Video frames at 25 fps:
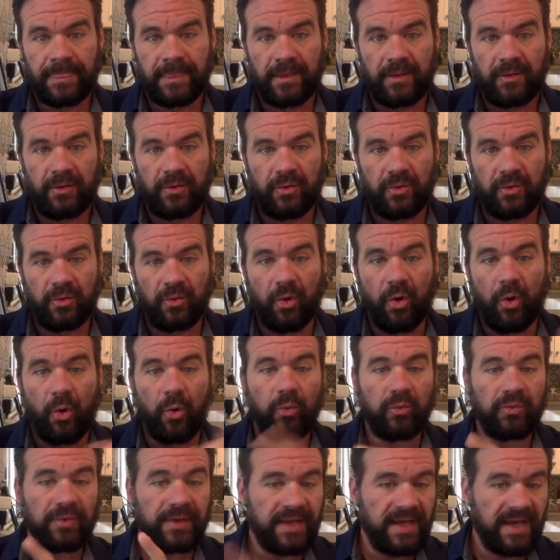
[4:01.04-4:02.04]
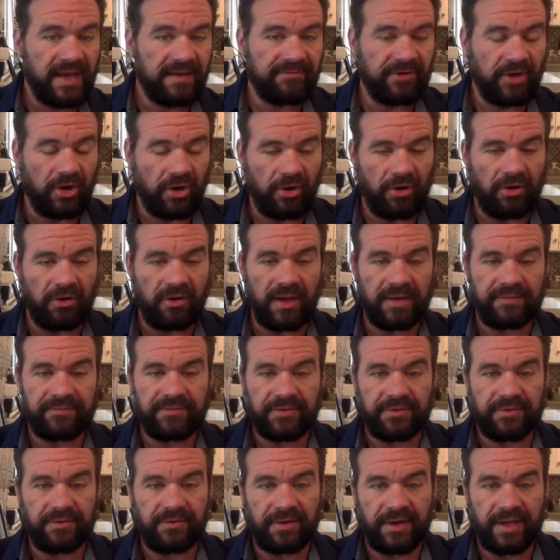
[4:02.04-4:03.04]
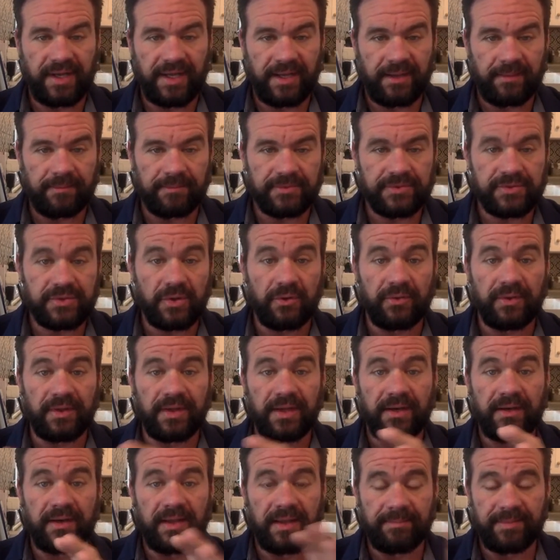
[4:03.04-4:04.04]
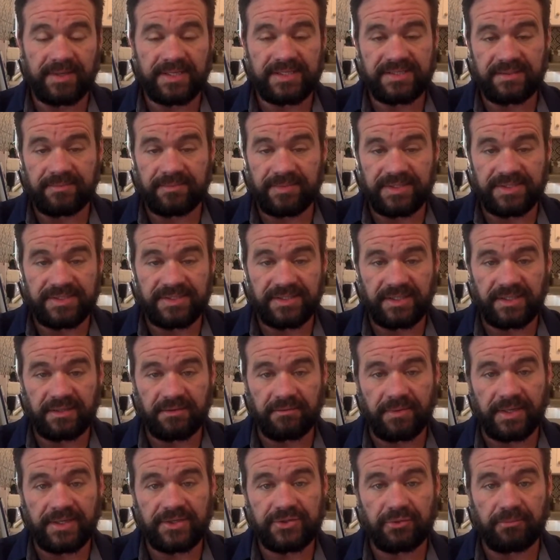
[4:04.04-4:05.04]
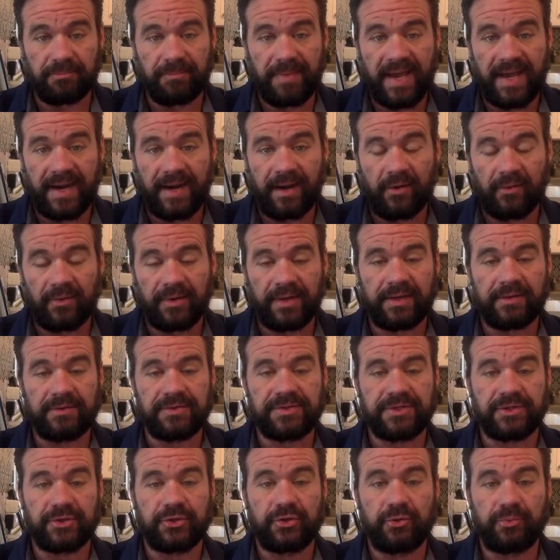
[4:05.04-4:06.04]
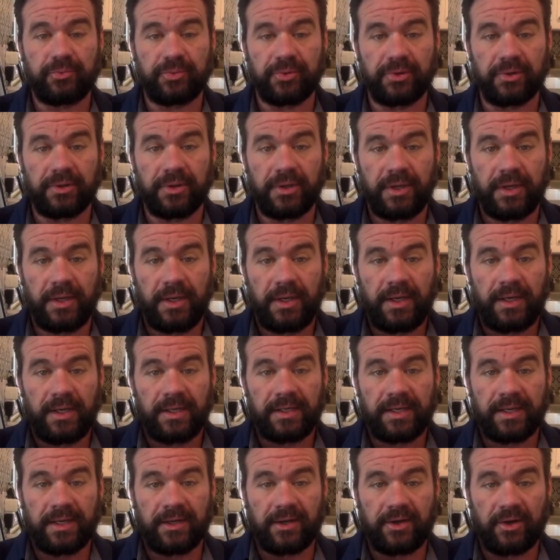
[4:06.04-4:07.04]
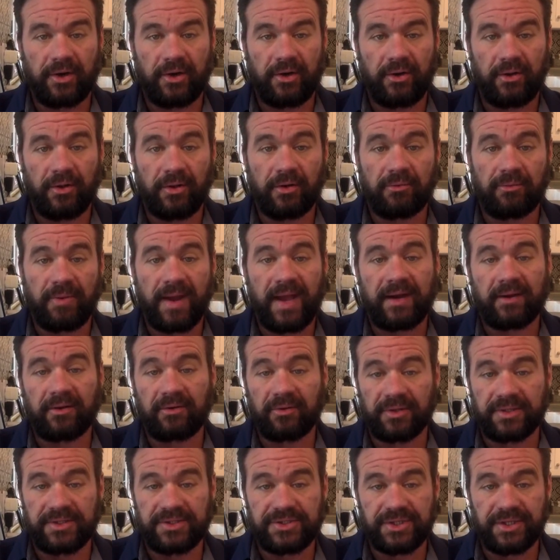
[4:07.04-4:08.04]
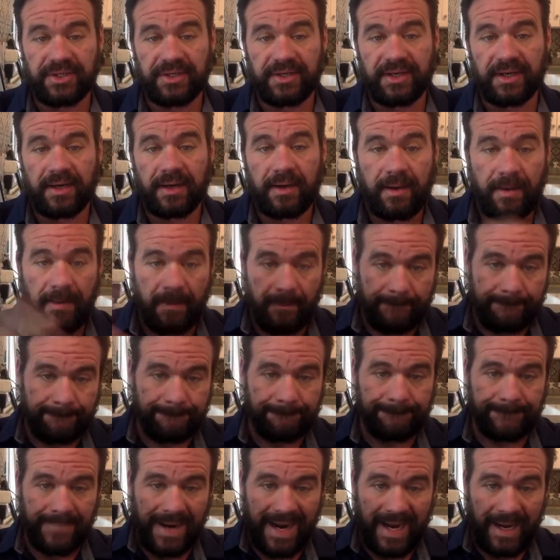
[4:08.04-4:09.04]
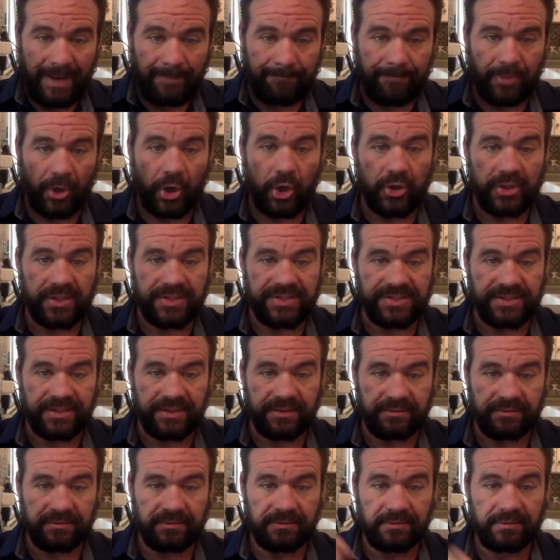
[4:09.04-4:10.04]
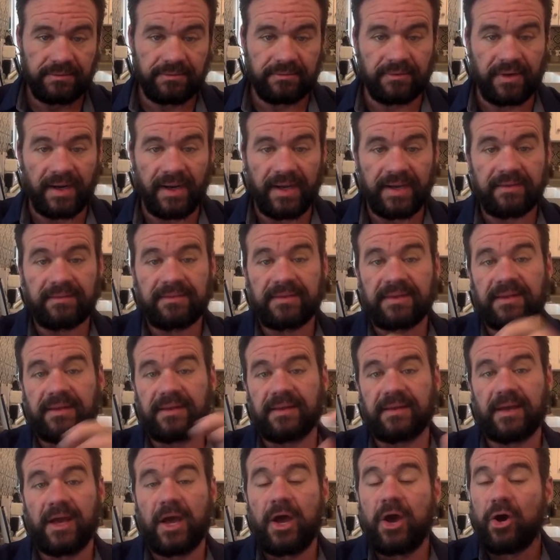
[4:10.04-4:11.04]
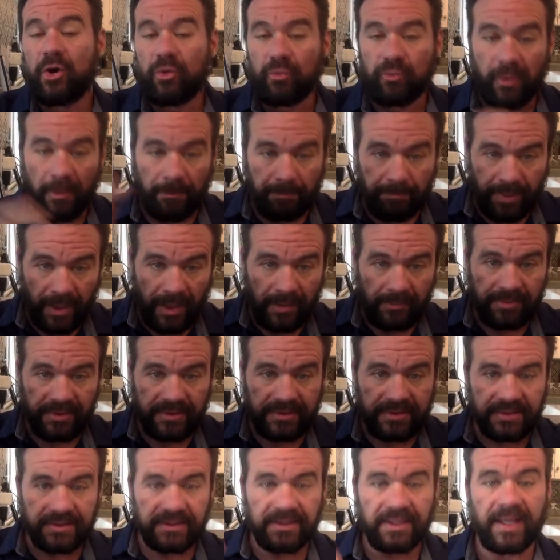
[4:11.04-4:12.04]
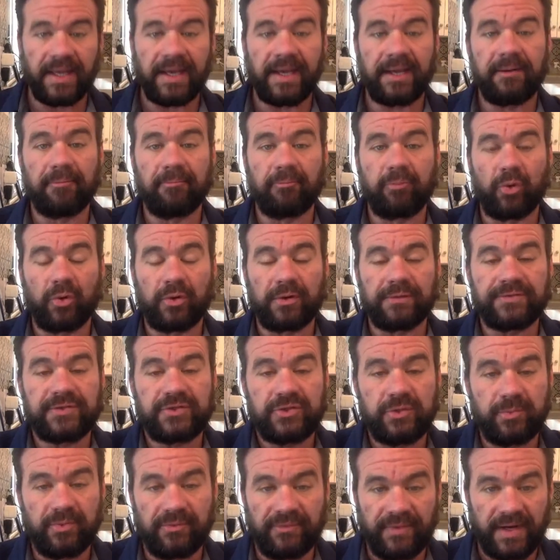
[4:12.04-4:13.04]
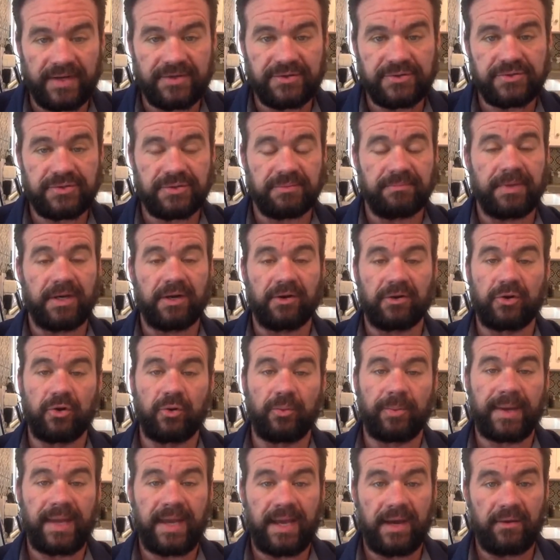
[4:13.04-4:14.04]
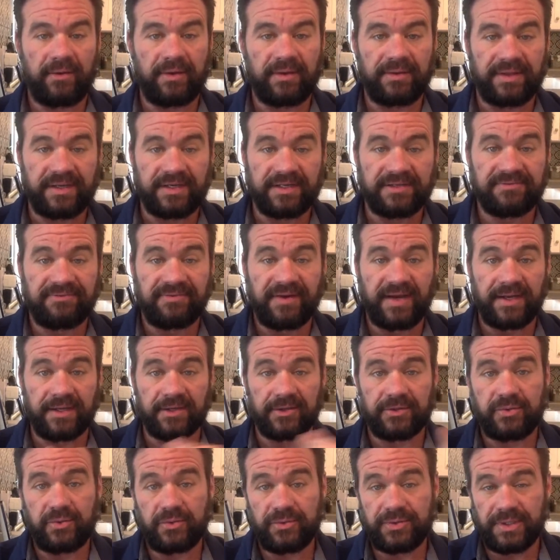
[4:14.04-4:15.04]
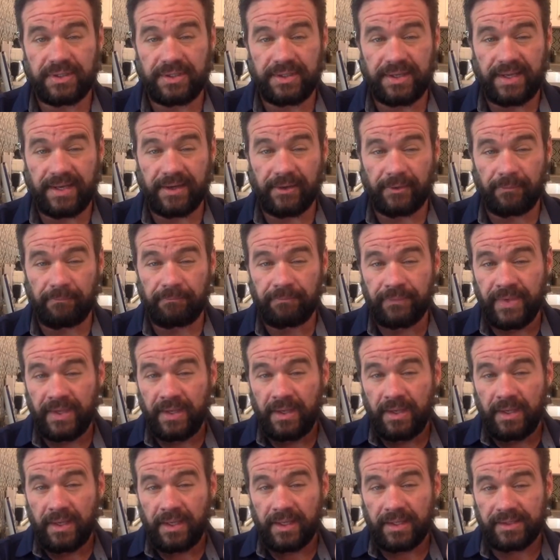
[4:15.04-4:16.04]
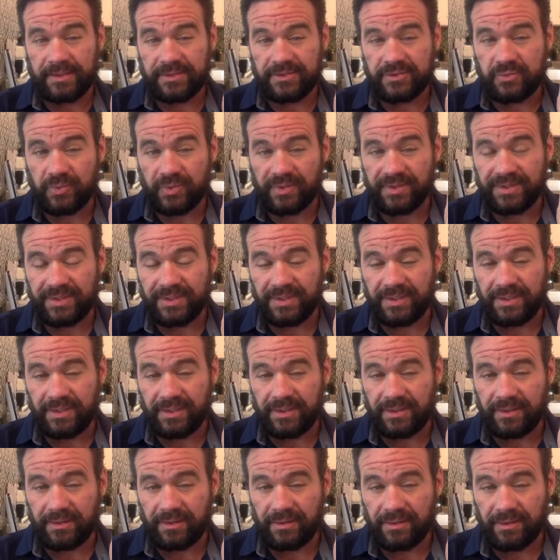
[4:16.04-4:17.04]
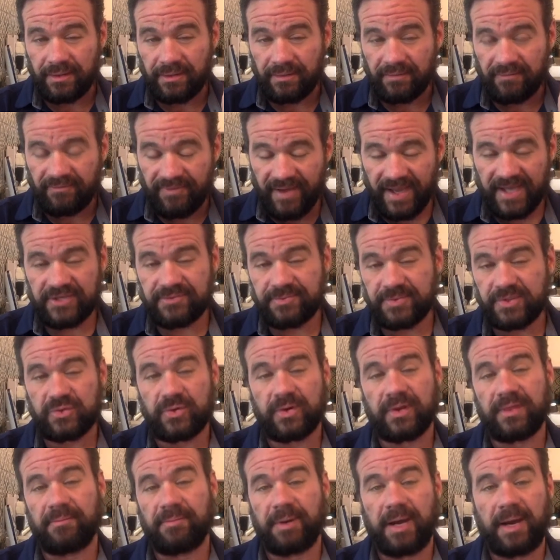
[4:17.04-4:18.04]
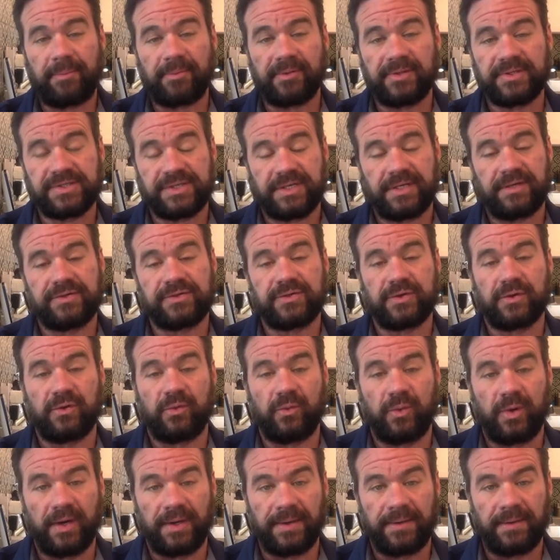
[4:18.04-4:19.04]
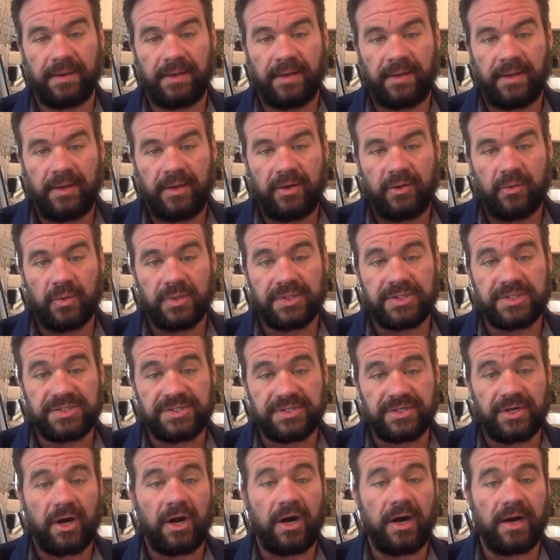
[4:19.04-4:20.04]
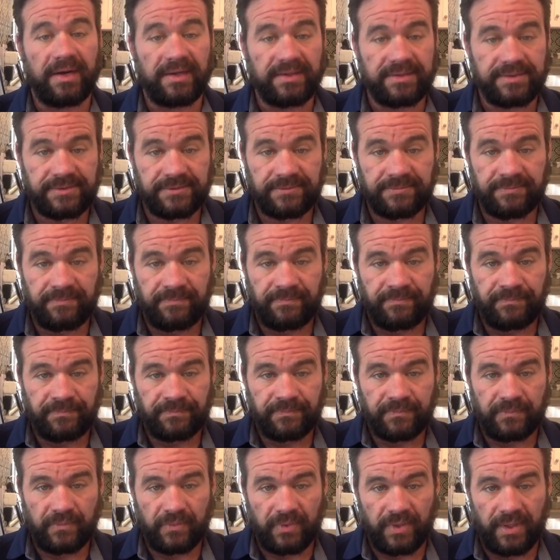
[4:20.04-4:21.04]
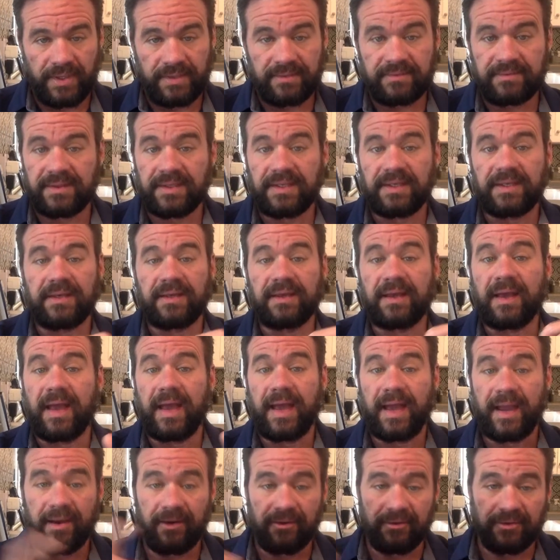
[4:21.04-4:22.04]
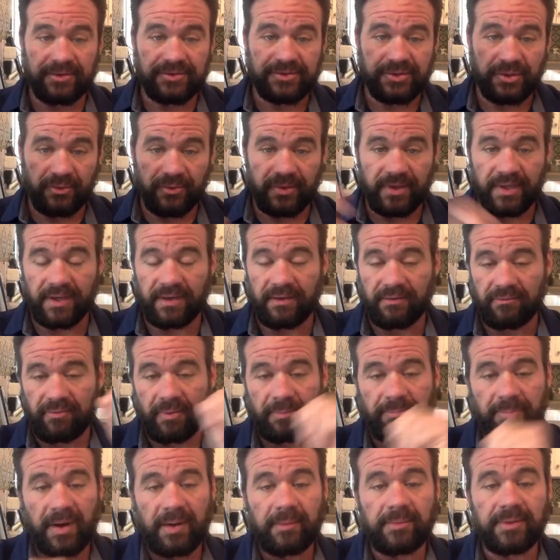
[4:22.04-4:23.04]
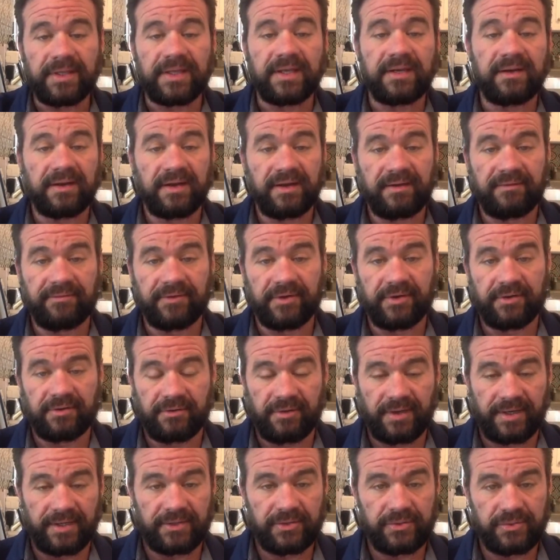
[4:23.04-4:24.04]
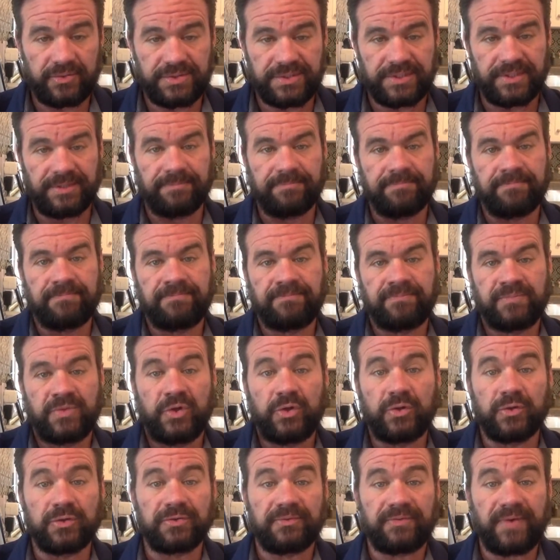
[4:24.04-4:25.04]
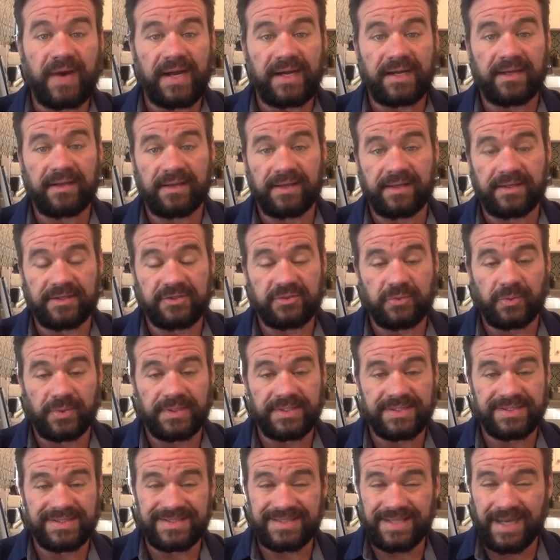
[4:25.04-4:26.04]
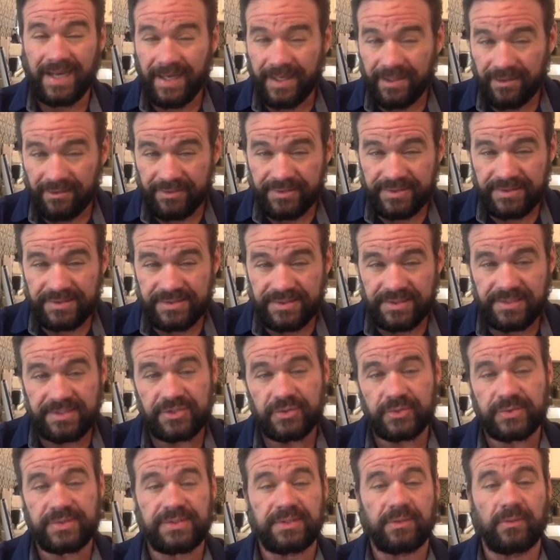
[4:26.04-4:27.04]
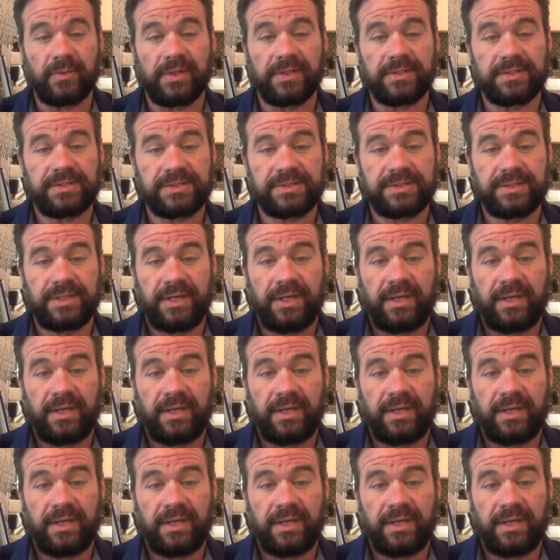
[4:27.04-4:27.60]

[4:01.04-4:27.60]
who only have an R after their name so that MSNBC and Rachel Maddow and Anderson Cooper can call a radical agenda bipartisan, right? The Republican-led Board of Supervisors in Maricopa County that is fighting tooth and nail against what the vast majority of the population in Arizona want, which is an audit, right? The Arizona Republican governor, Greg Ducey, who's fighting against what his entire constituency wants.